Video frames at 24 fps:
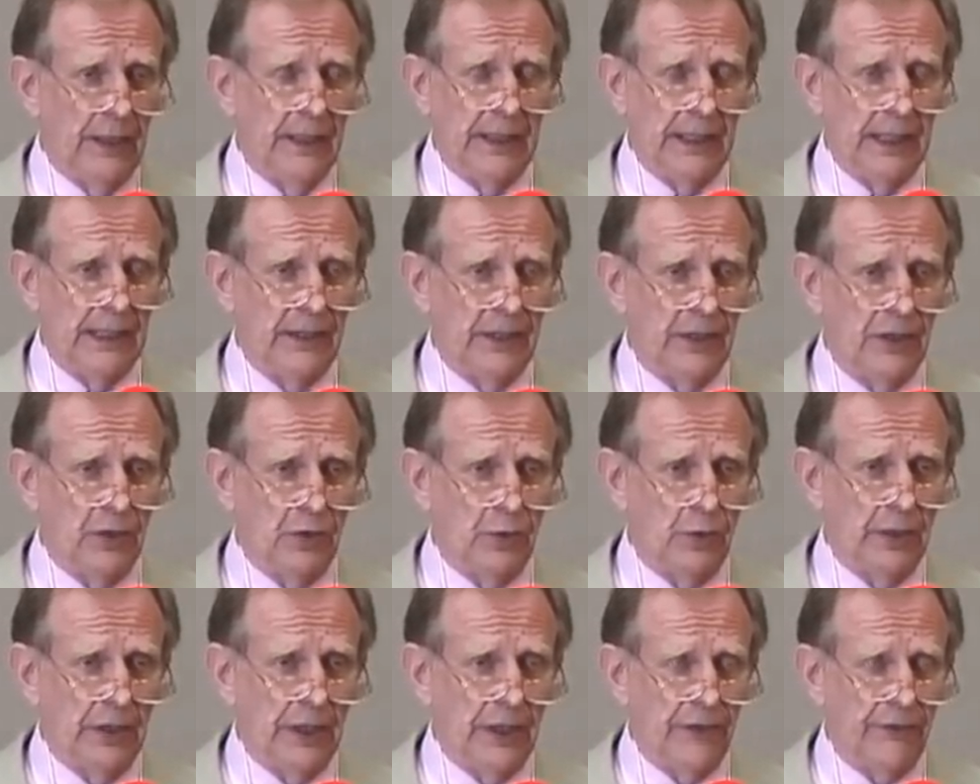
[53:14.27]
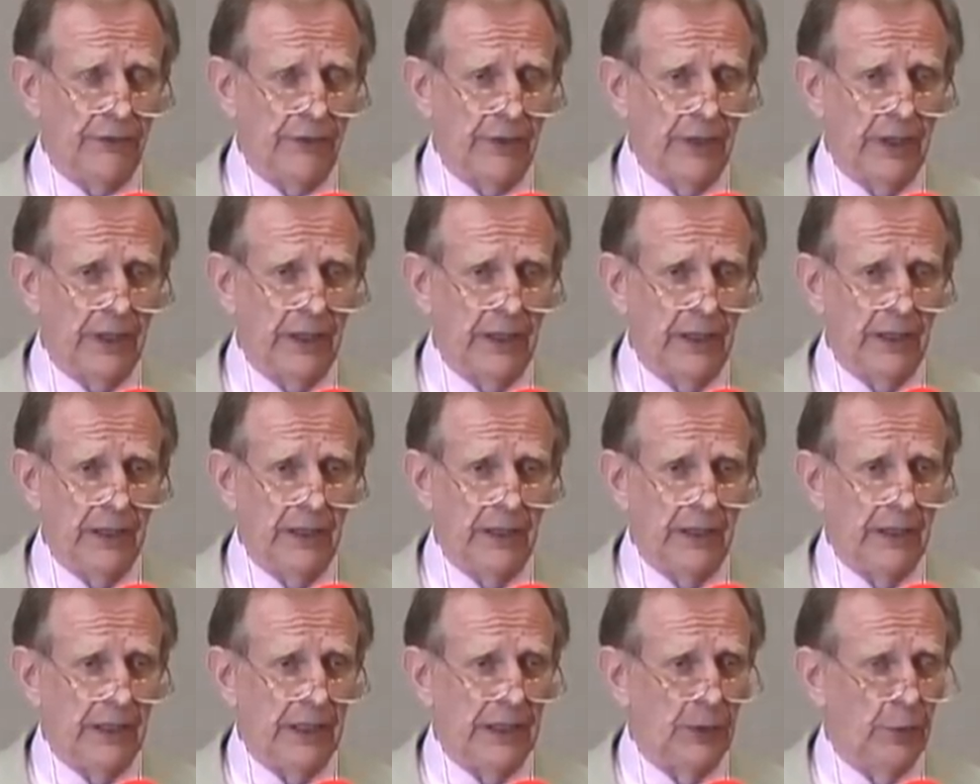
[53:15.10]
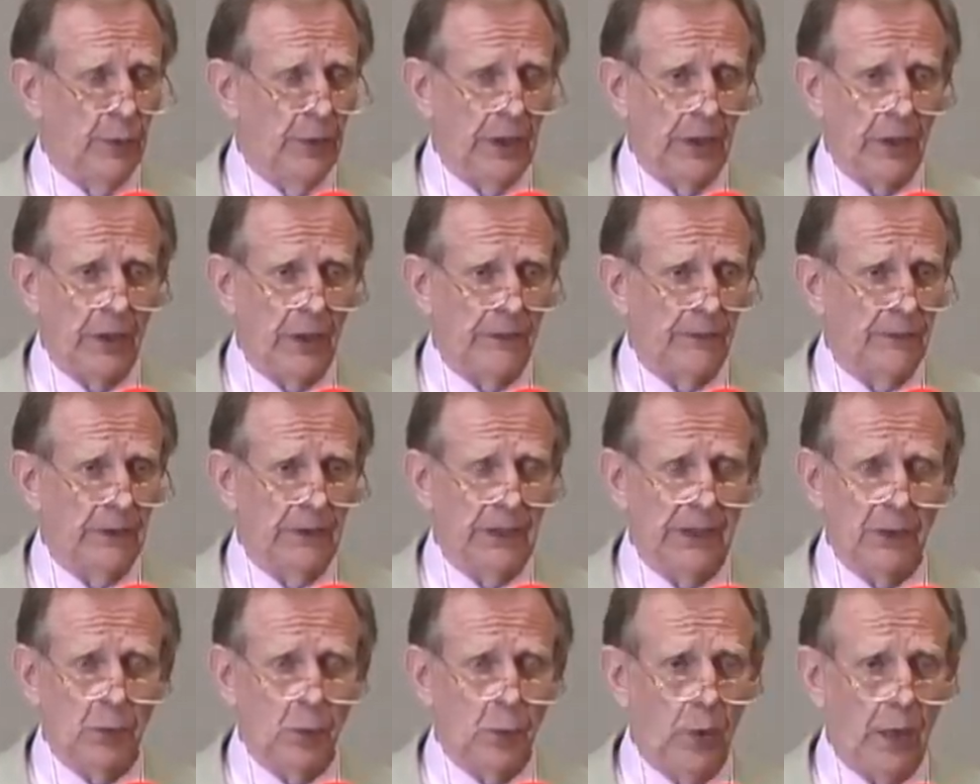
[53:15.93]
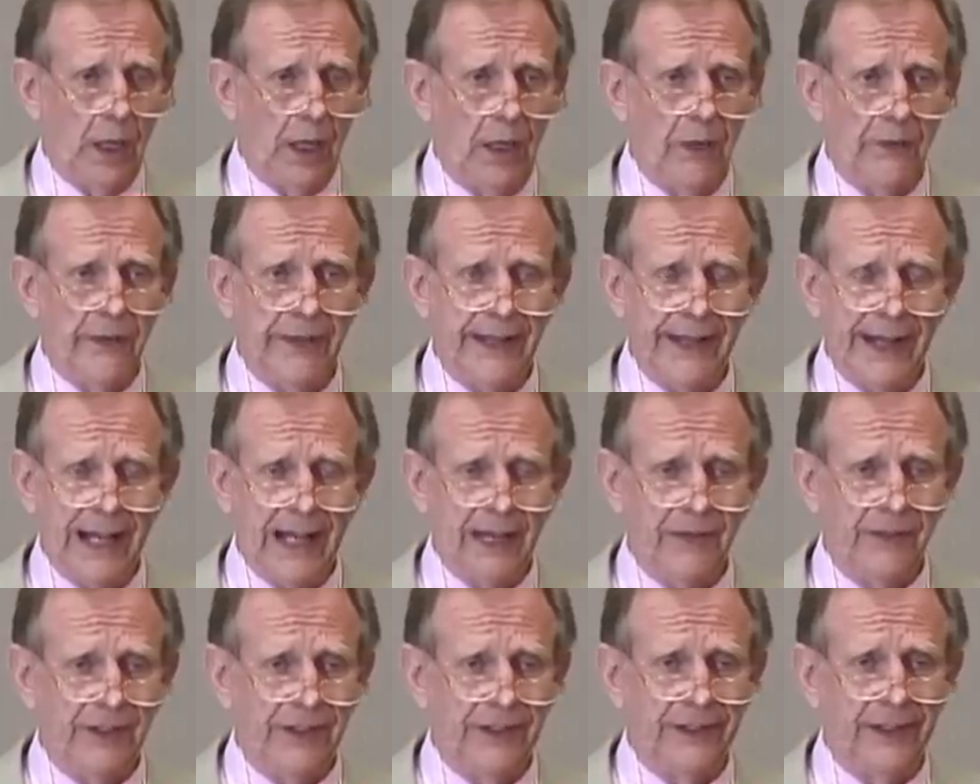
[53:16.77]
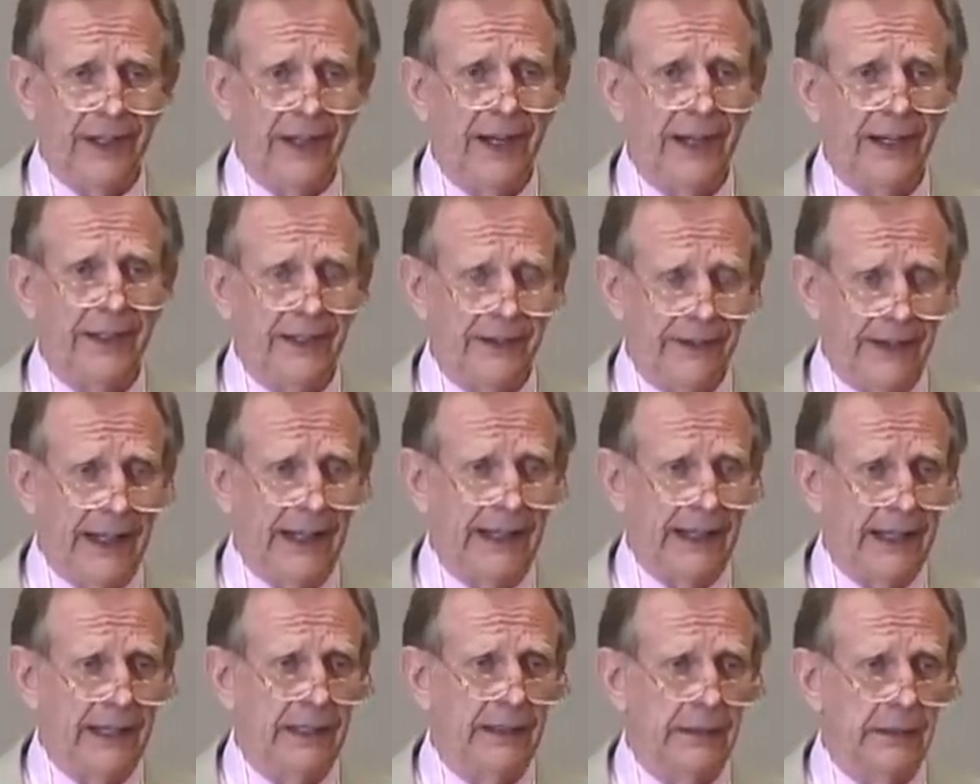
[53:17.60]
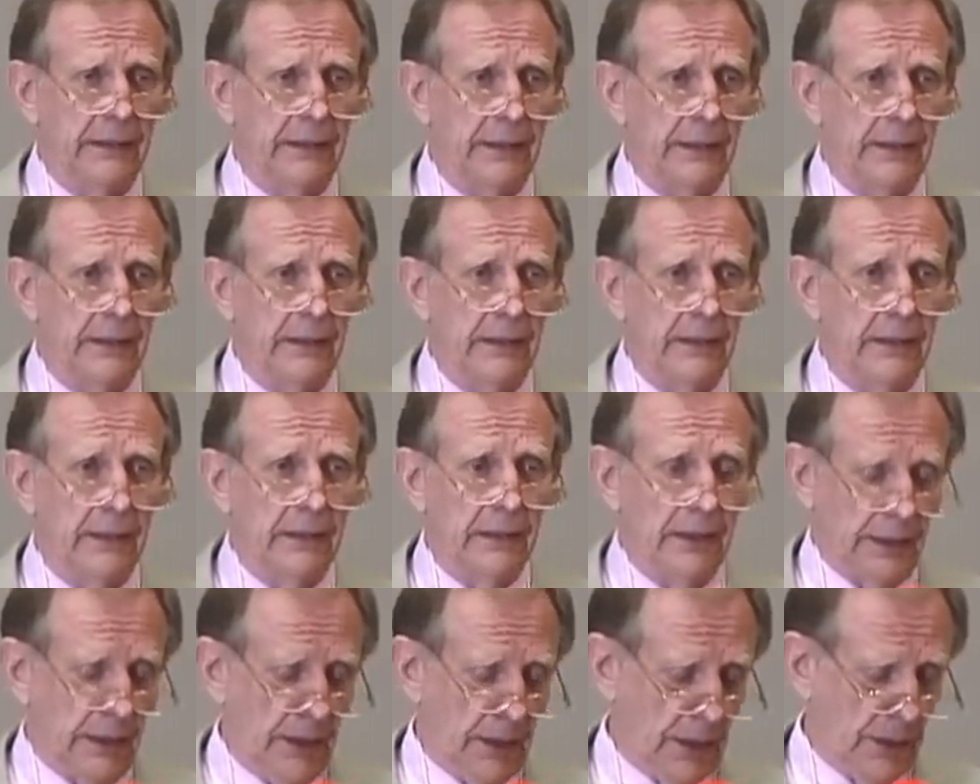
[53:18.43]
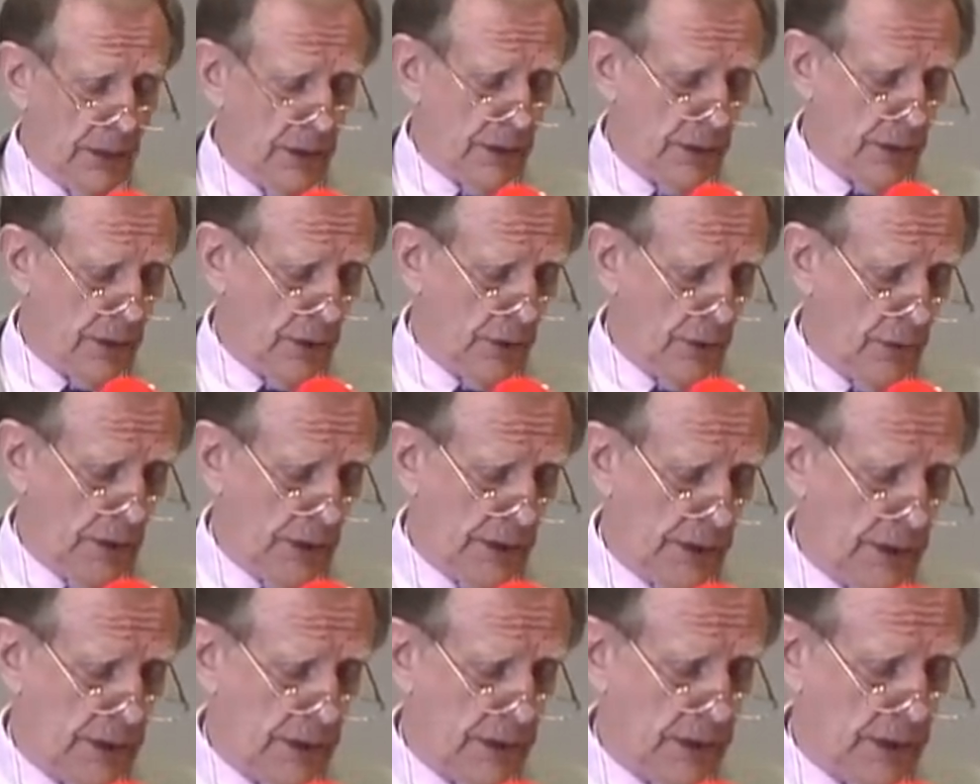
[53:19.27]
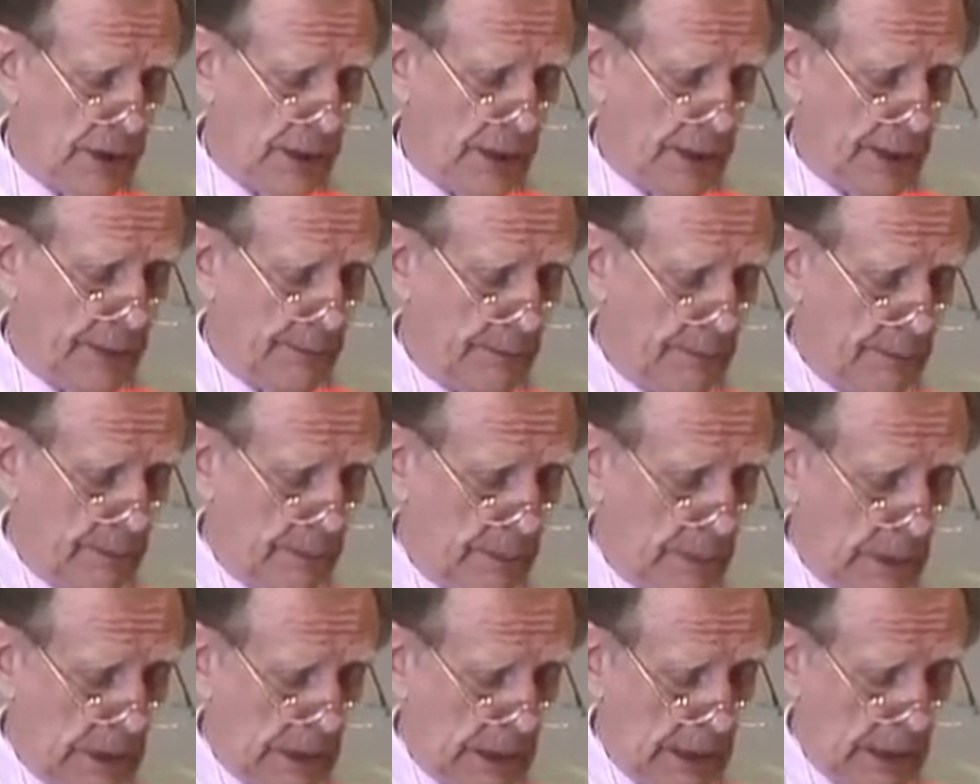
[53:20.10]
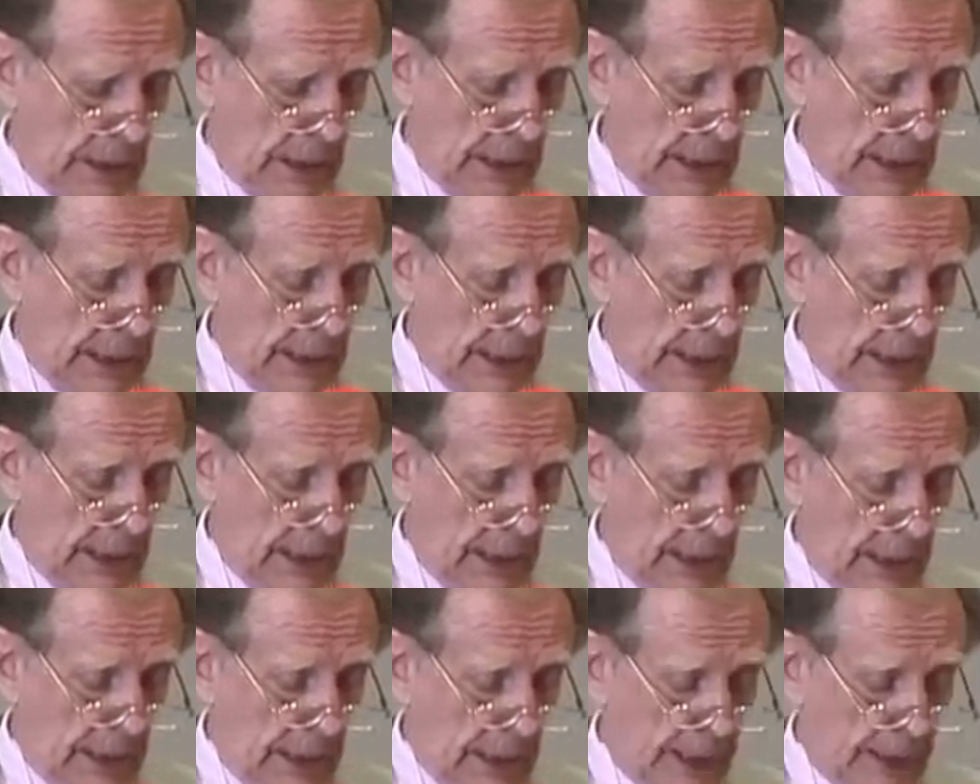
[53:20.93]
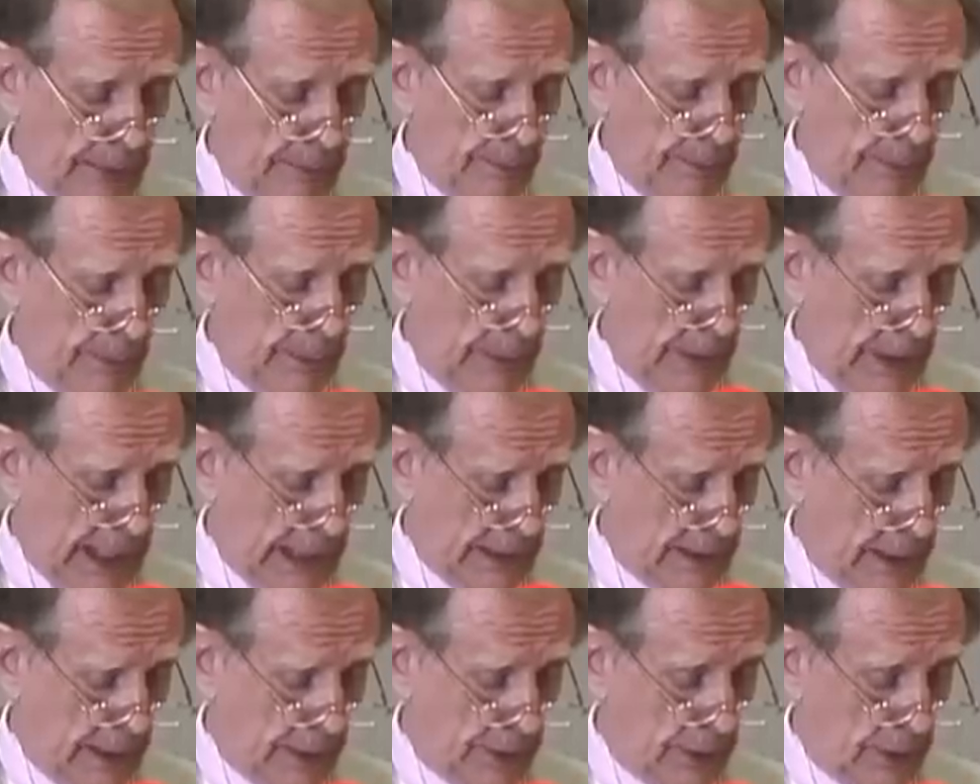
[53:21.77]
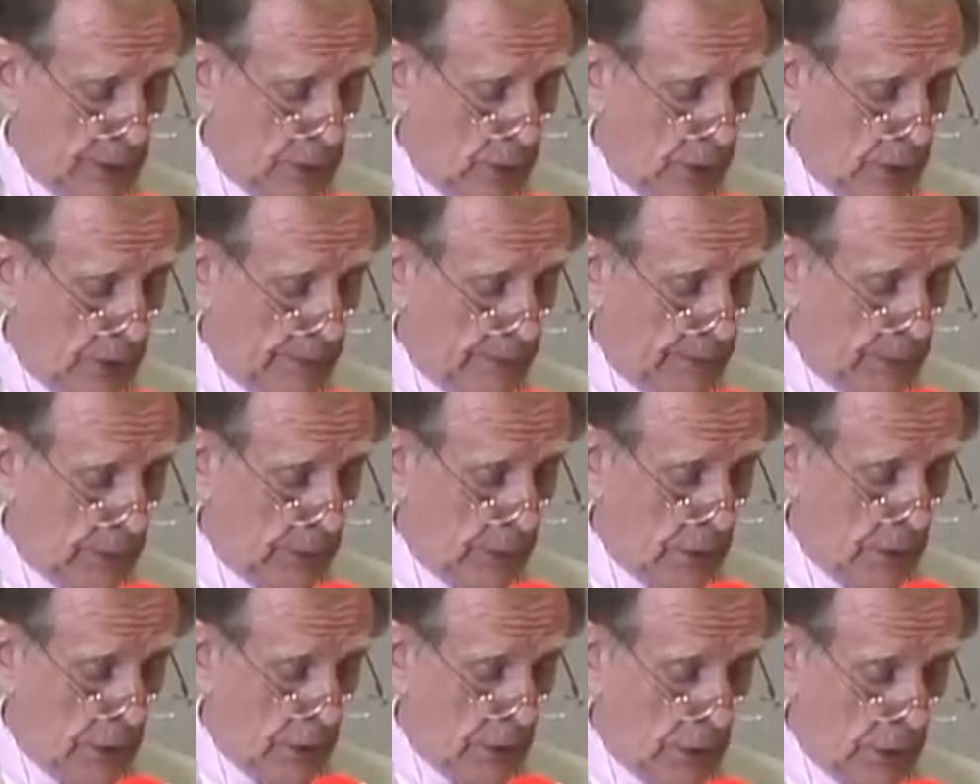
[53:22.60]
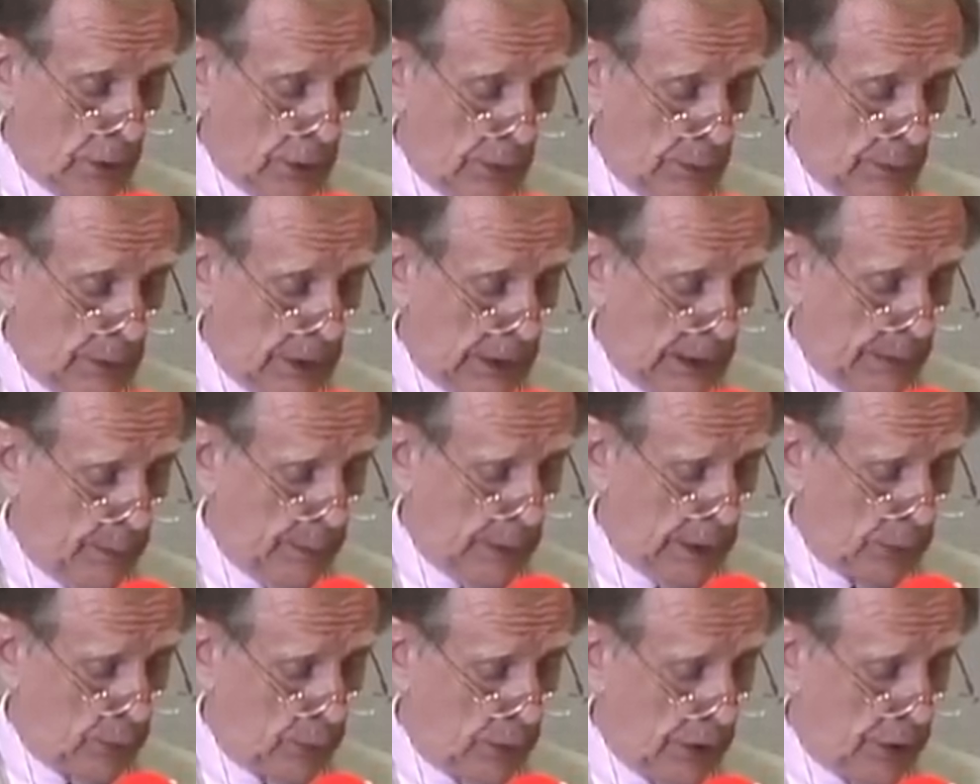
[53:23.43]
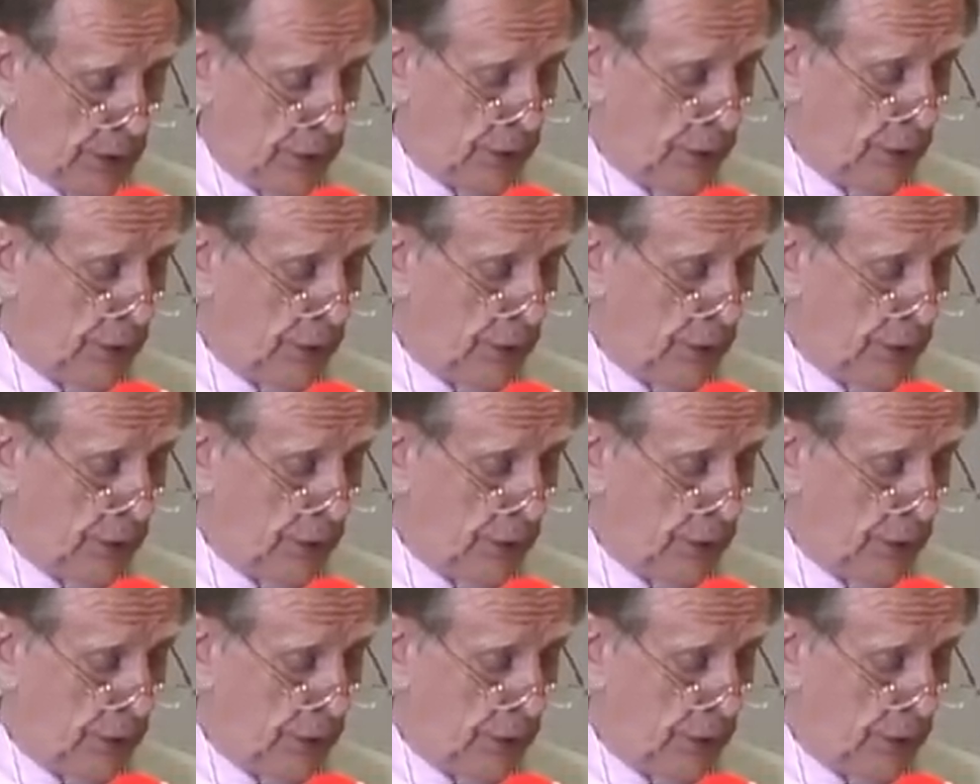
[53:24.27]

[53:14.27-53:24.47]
in 1823. It went on for a little while, then Alvin died, and that ended it. So it's um, um, that doesn't go on for long. I'm not quite